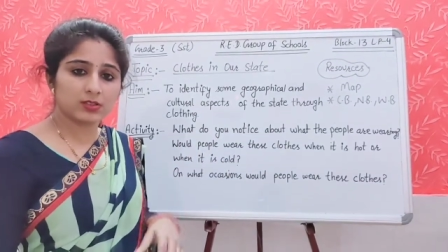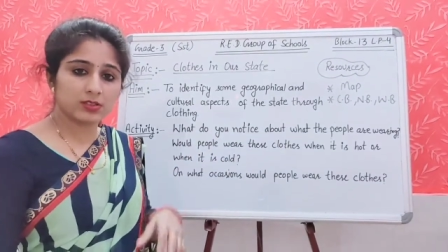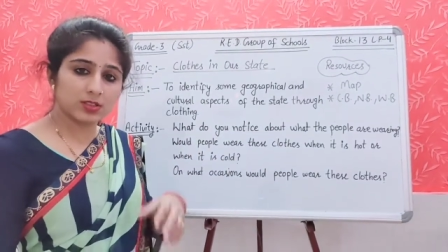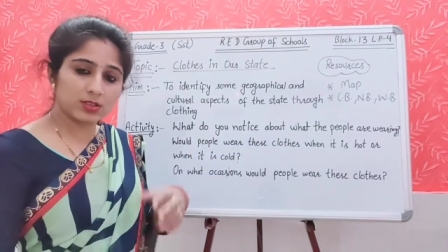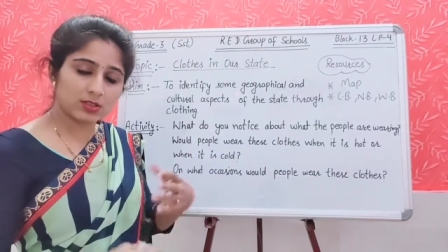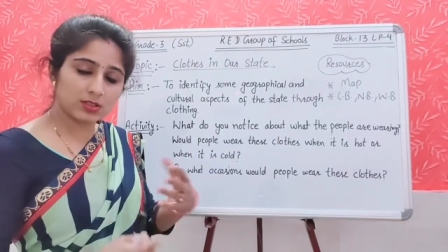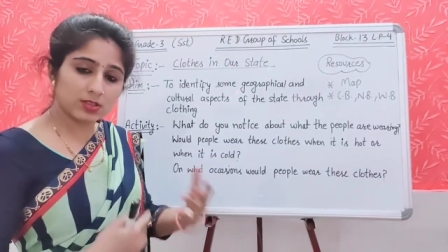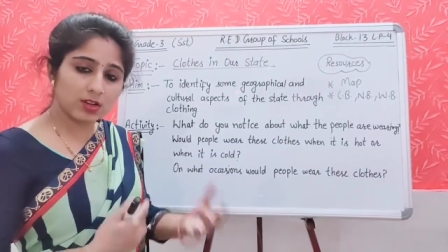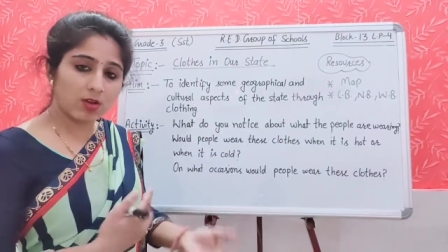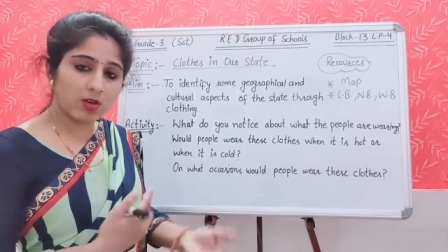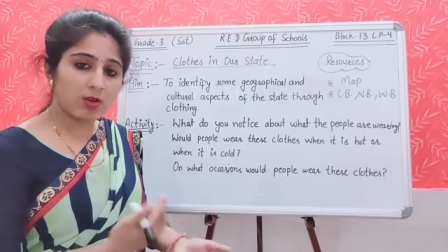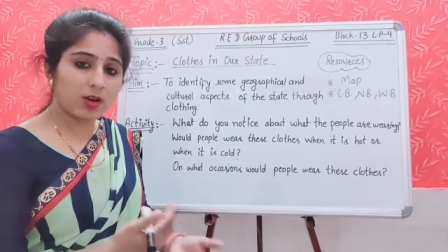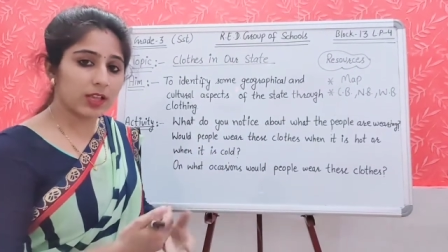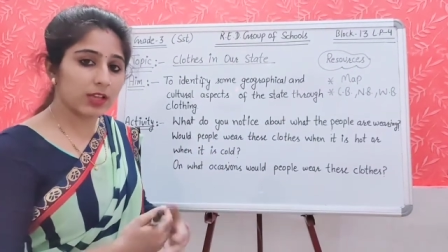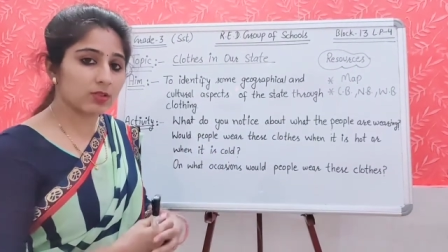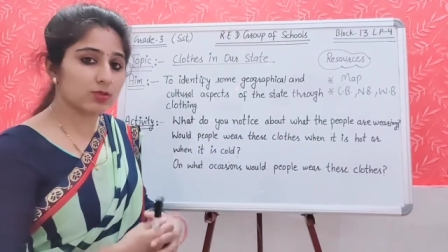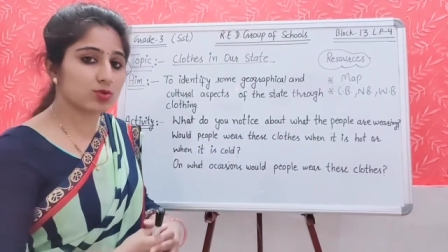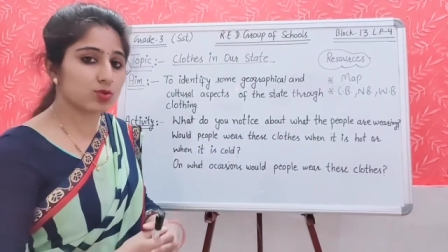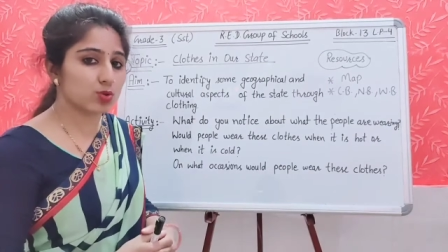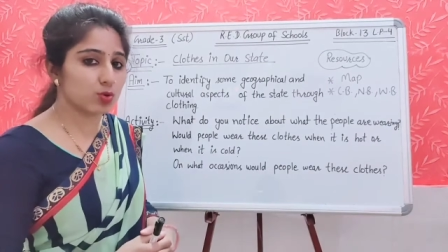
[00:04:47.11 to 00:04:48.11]
Just now
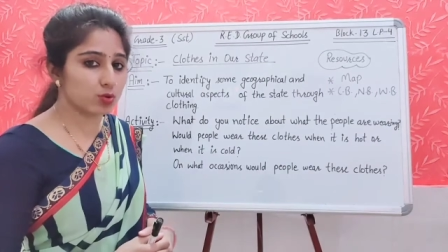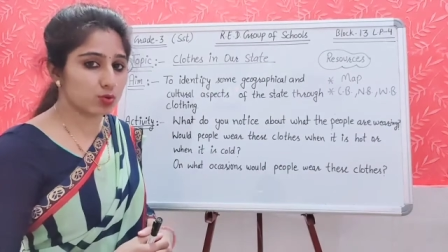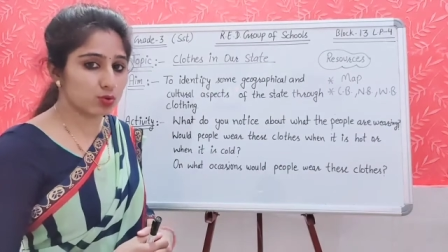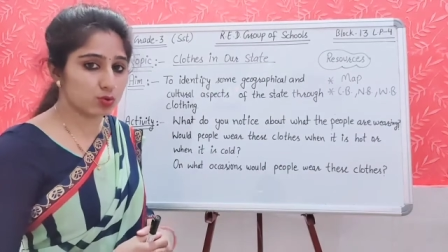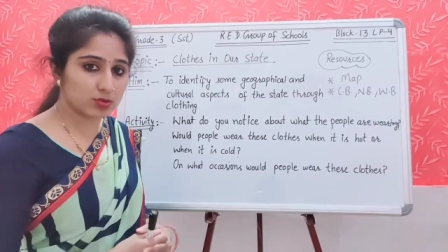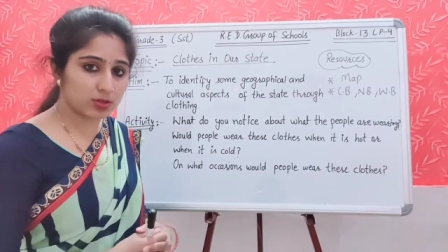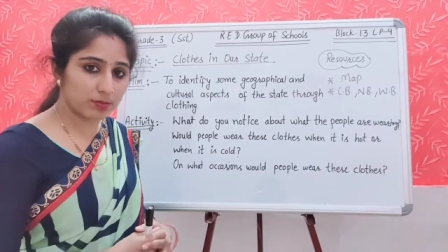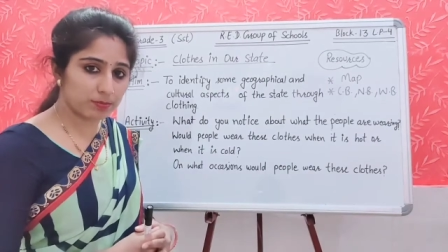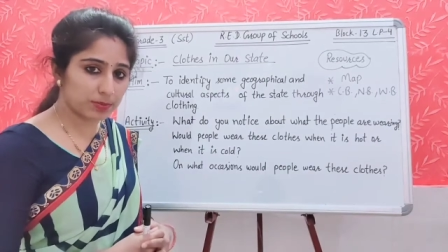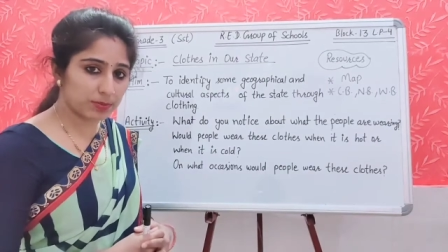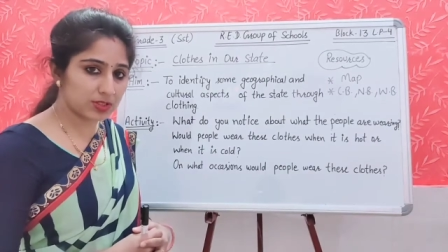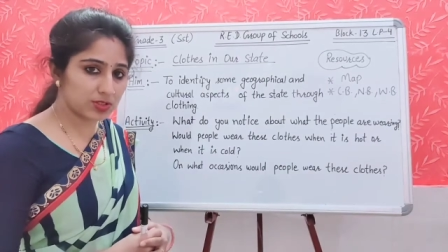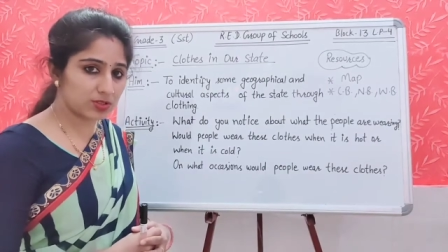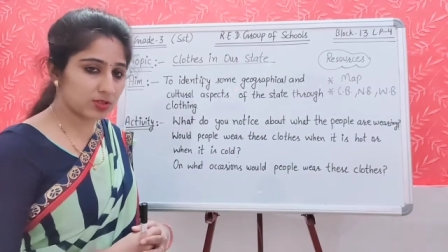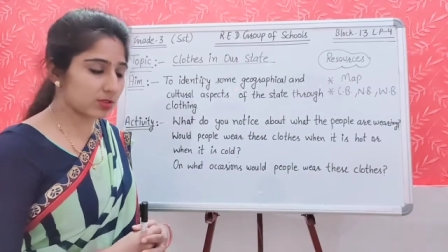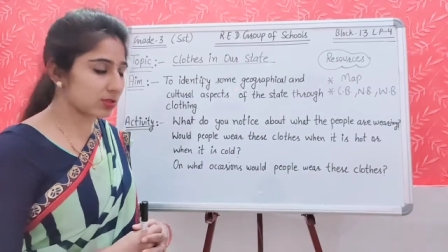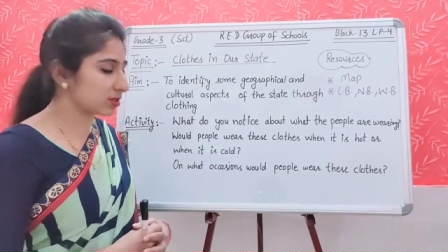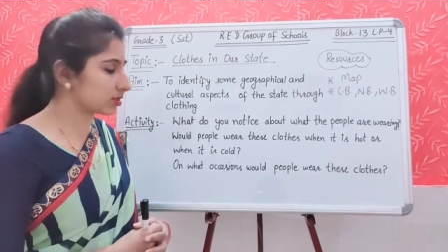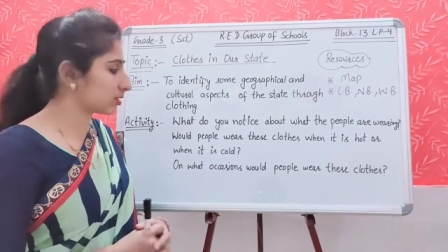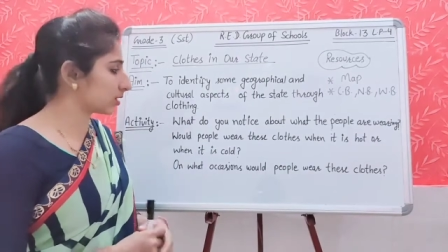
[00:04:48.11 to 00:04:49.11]
I have shown you some
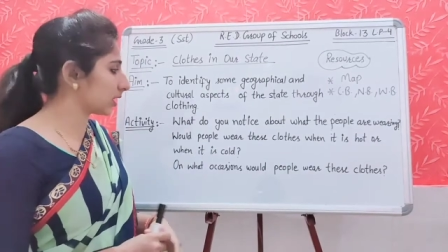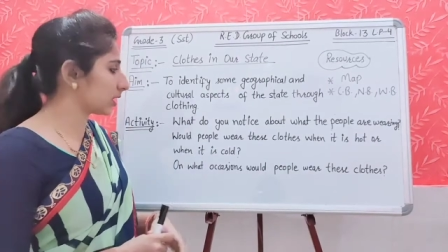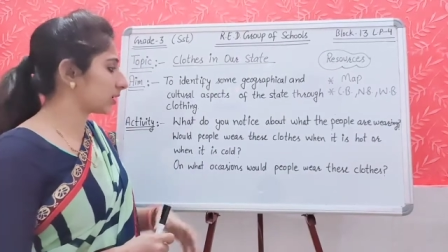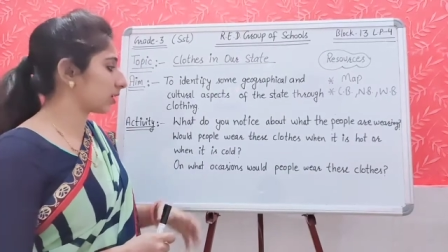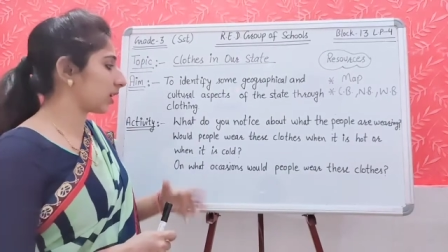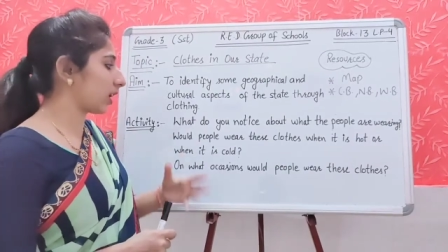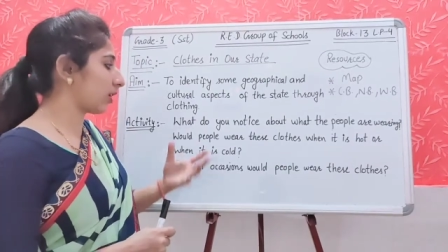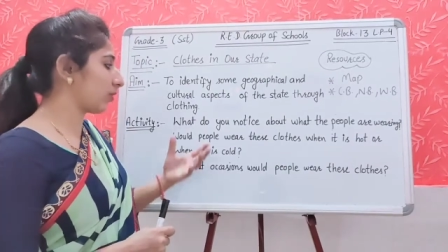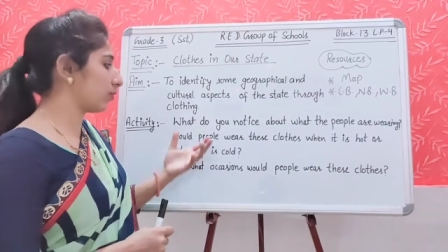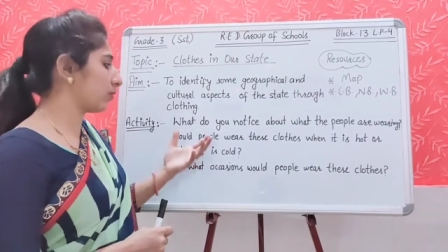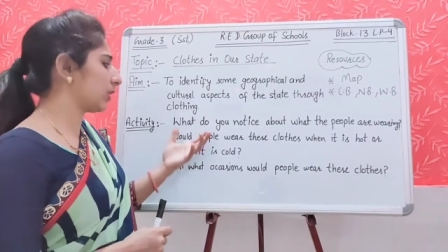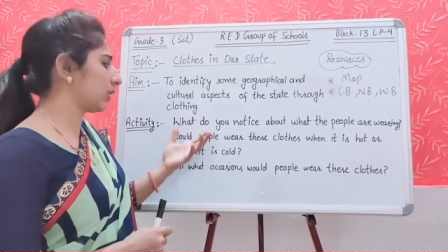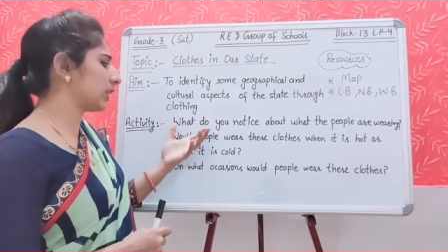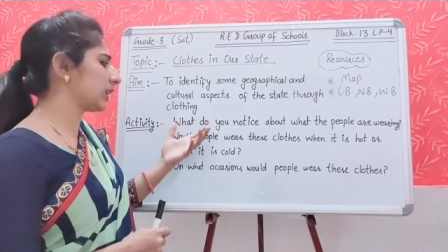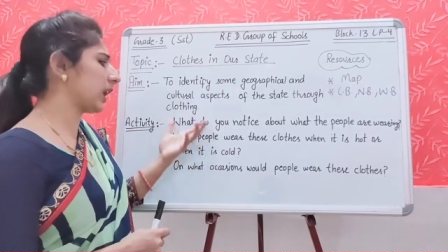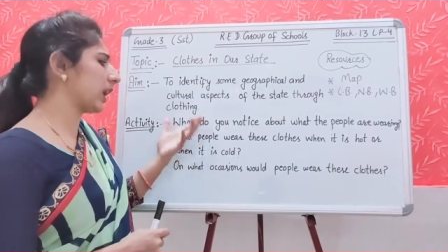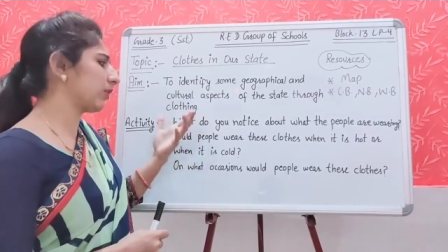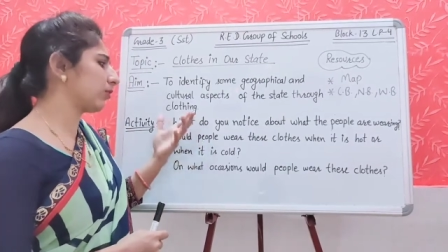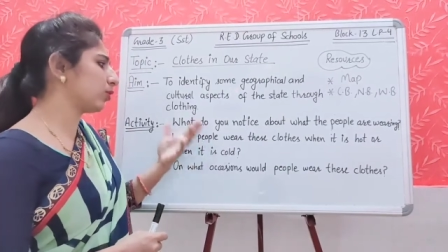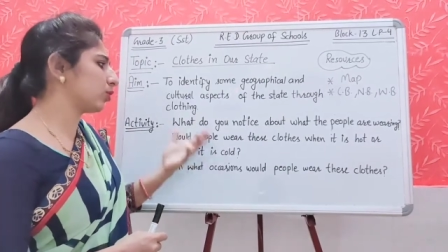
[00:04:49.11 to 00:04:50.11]
pictures, right?
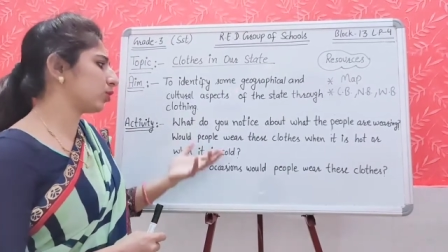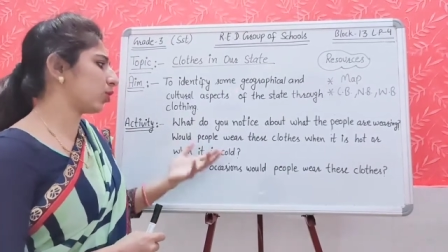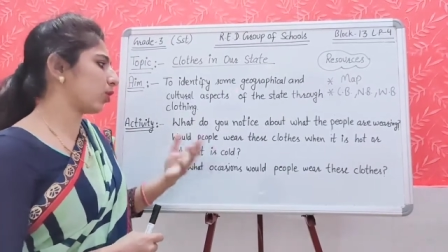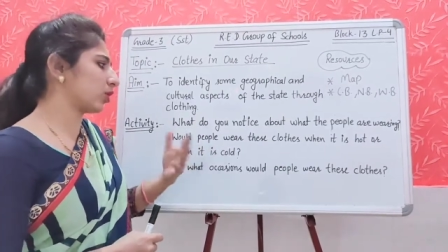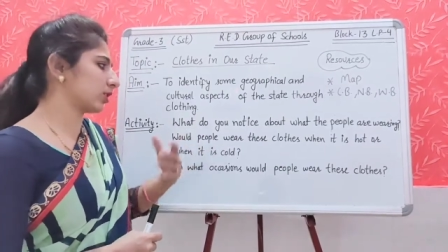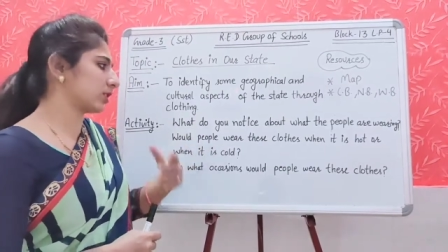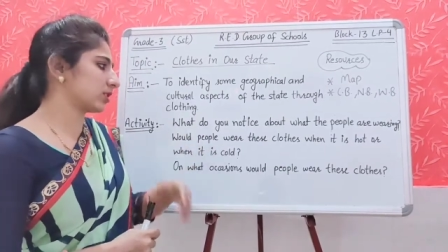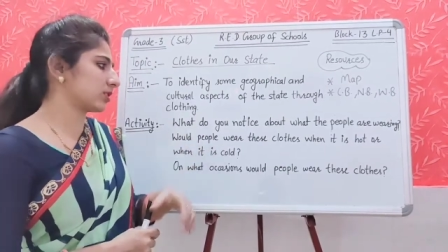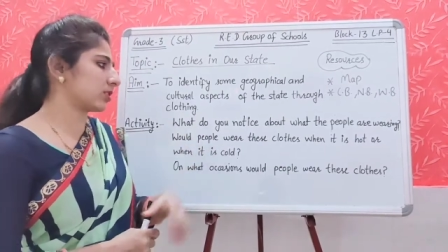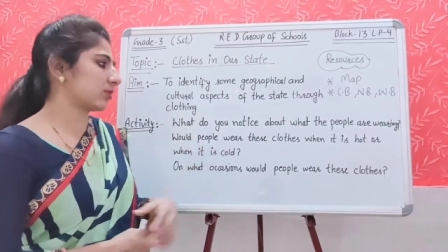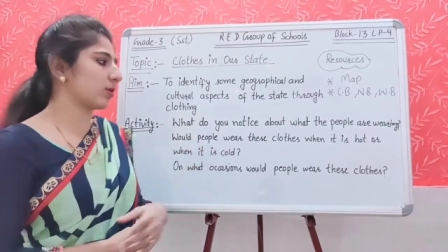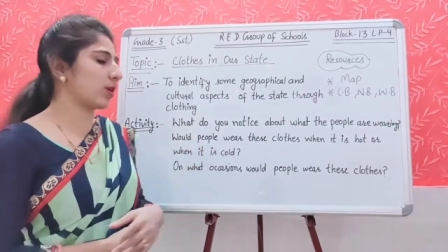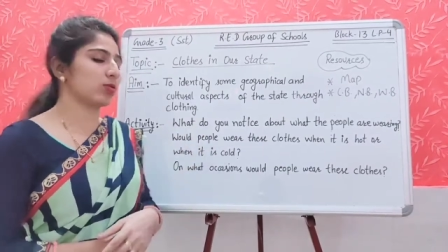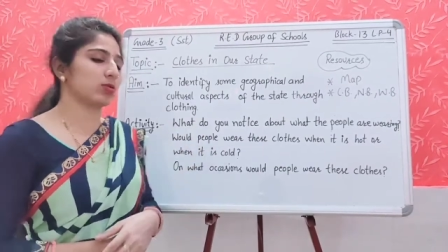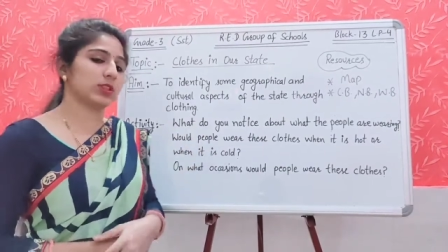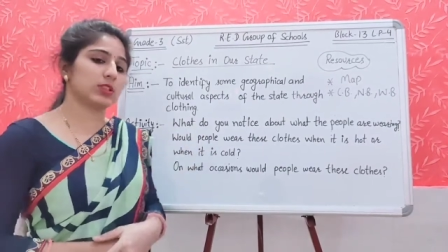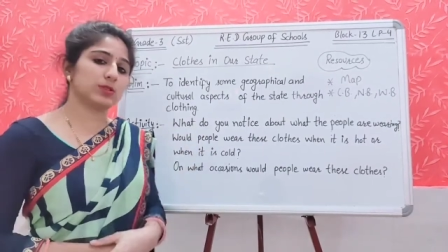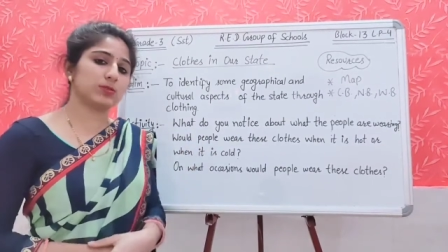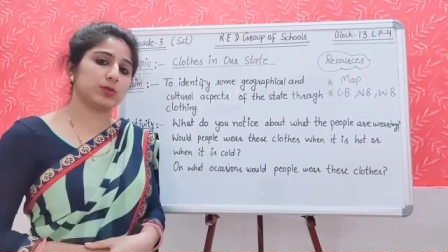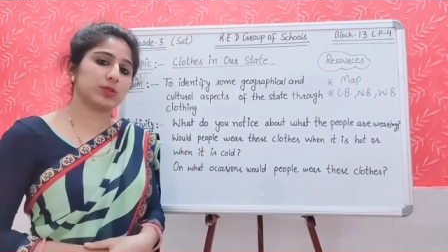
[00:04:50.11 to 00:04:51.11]
What have you noticed
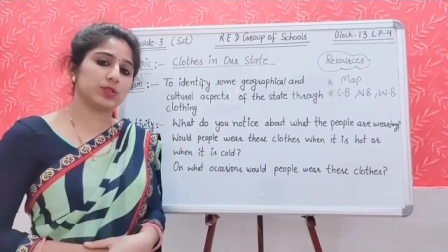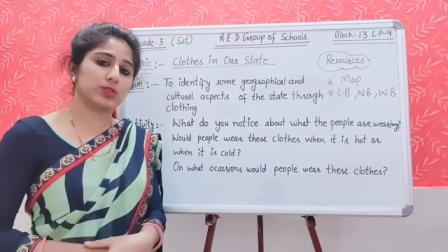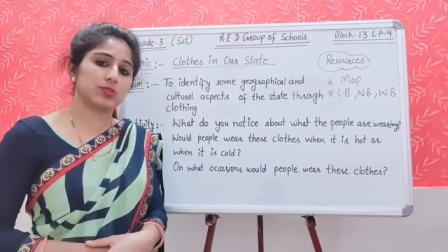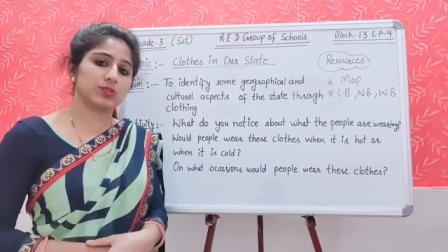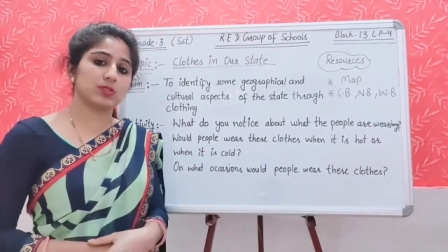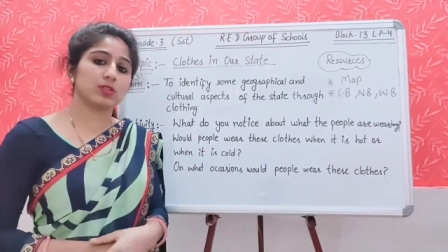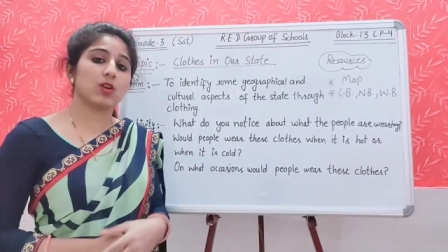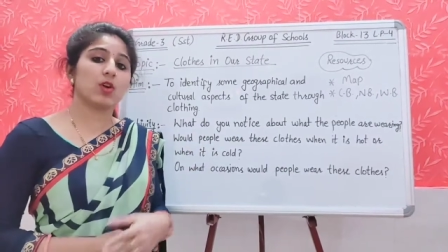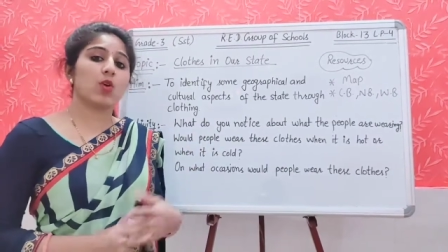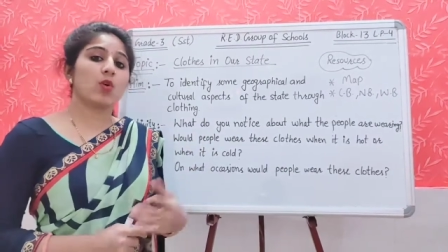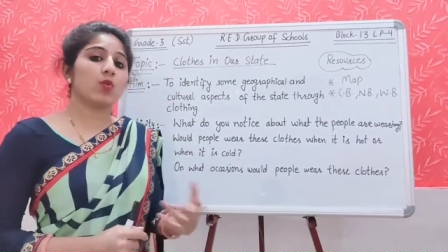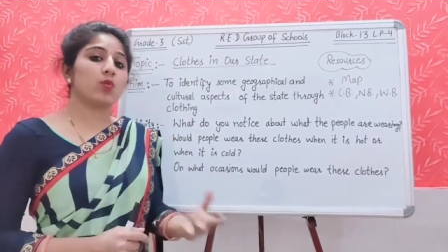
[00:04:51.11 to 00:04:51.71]
about these pictures?